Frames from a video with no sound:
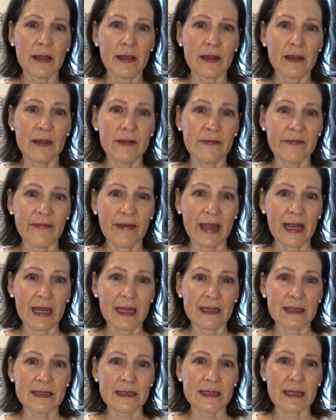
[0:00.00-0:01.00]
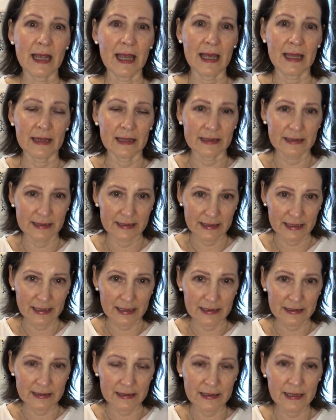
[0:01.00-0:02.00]
the veins, and the
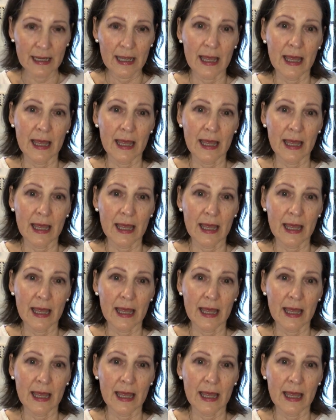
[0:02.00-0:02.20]
seeds.